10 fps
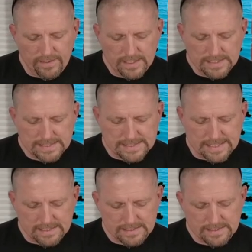
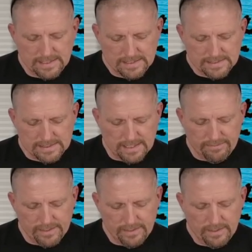6,
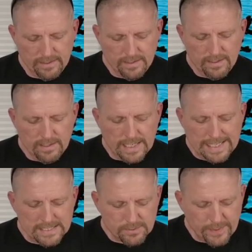7,
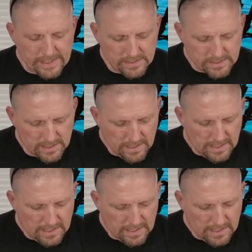8 speeds,